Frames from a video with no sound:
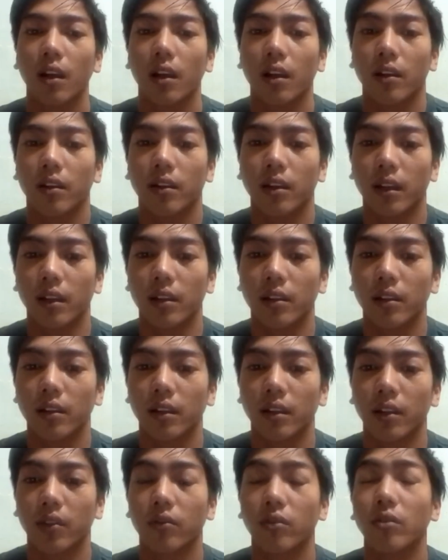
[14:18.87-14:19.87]
that
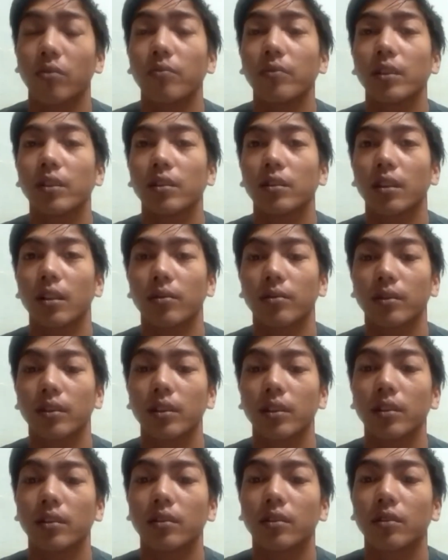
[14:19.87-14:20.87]
the economic
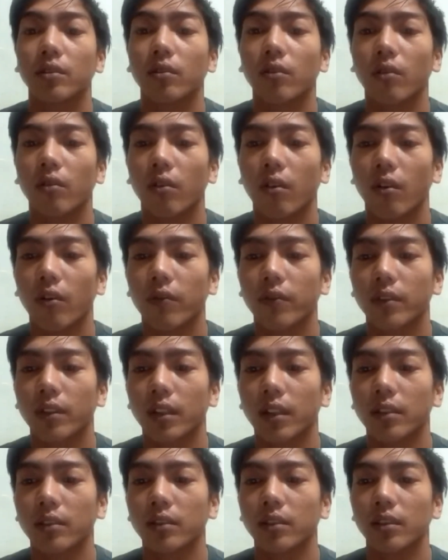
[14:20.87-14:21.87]
substance of
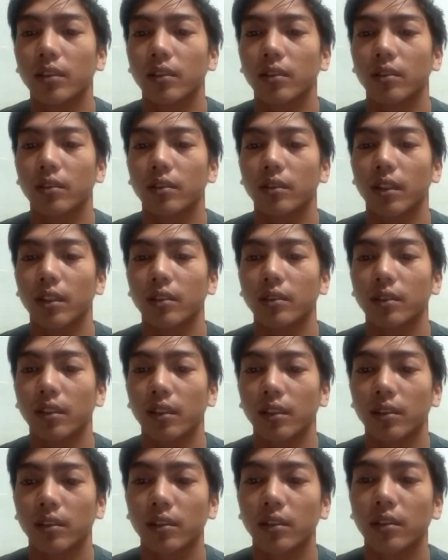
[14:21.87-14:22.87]

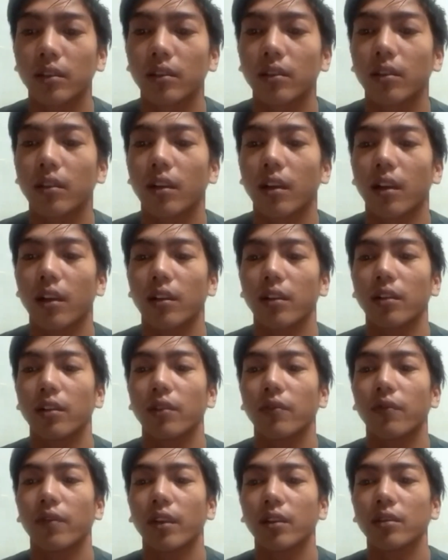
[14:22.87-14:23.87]
transaction and
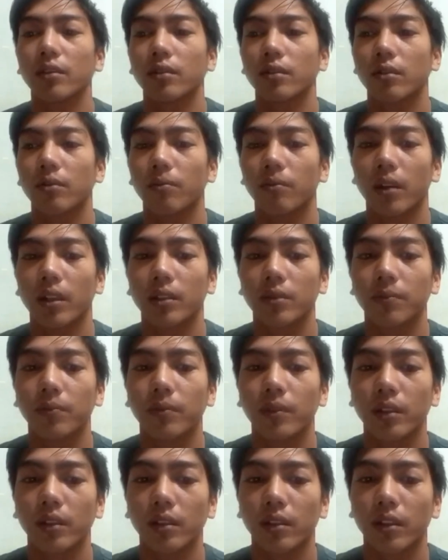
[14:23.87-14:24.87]
event must
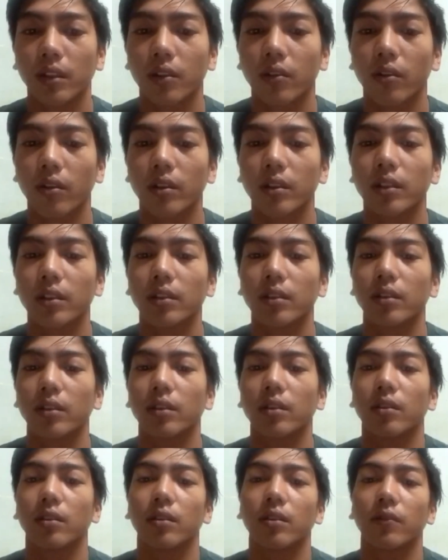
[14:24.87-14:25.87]
be recorded
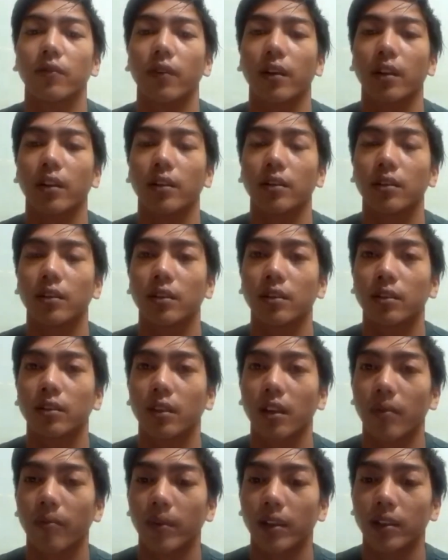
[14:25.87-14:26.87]
in the financial
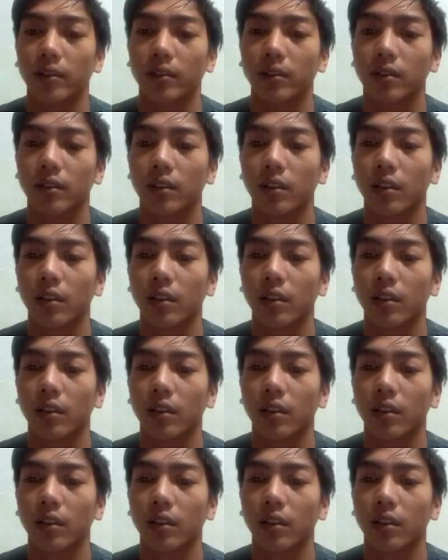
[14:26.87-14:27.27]
statements